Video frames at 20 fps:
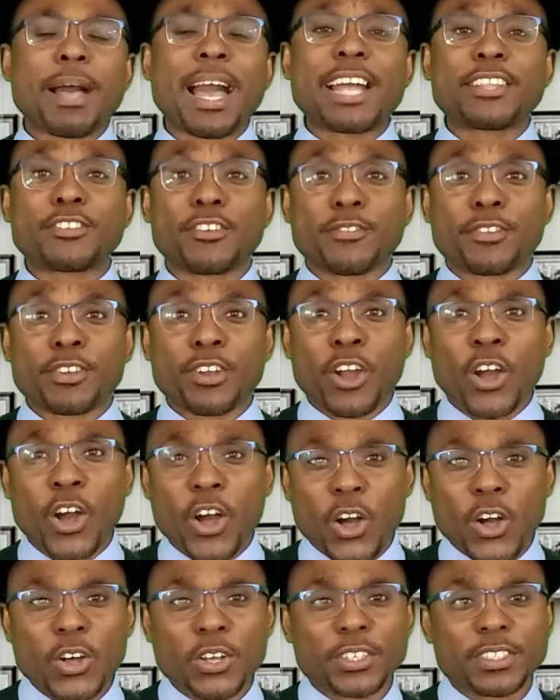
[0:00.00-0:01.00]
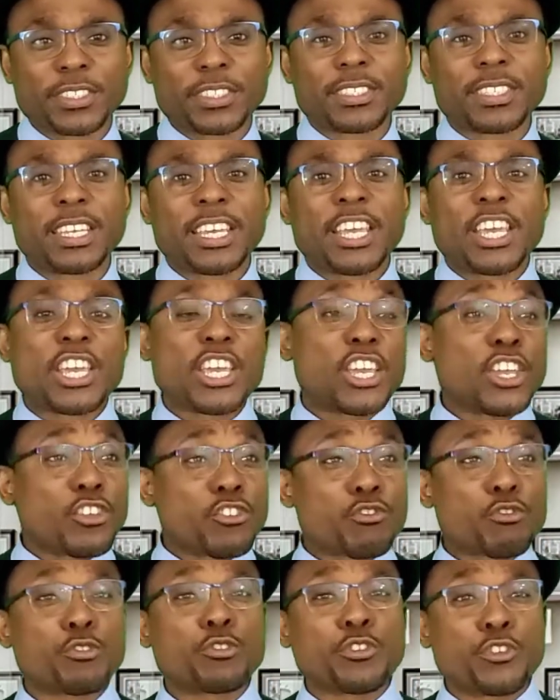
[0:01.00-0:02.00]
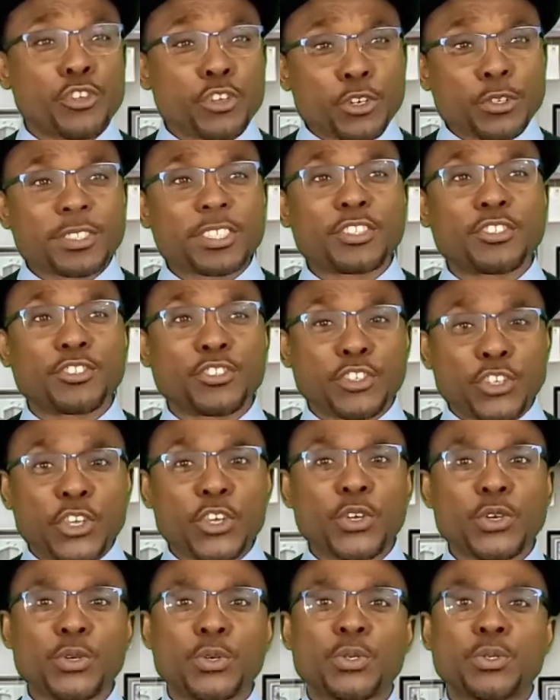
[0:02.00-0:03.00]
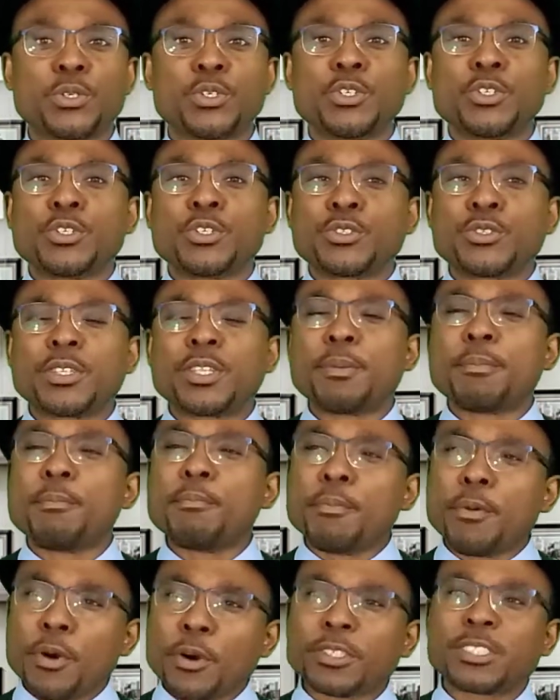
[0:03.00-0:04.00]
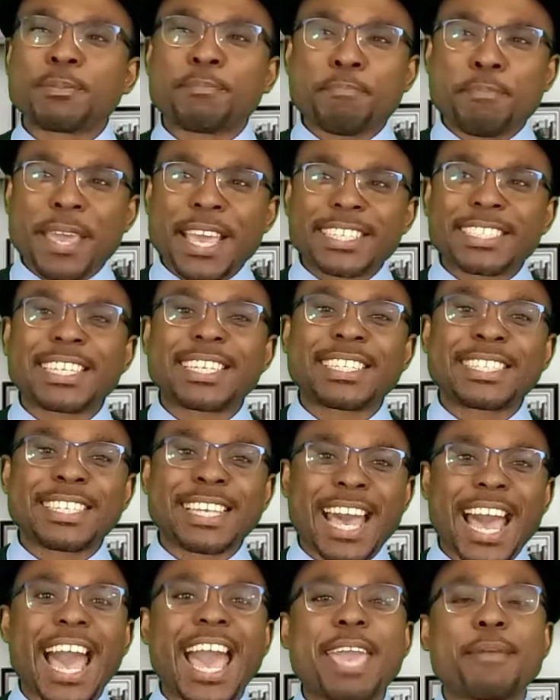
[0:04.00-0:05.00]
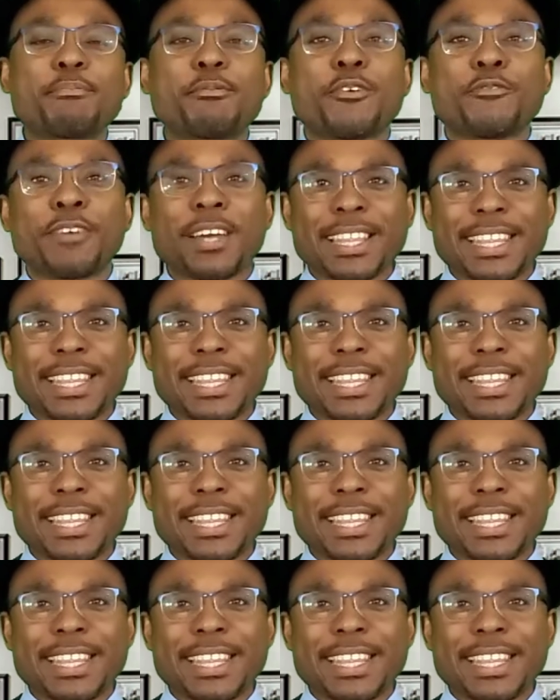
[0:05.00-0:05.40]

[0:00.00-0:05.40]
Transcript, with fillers: part of the course introduces you to the most basic type of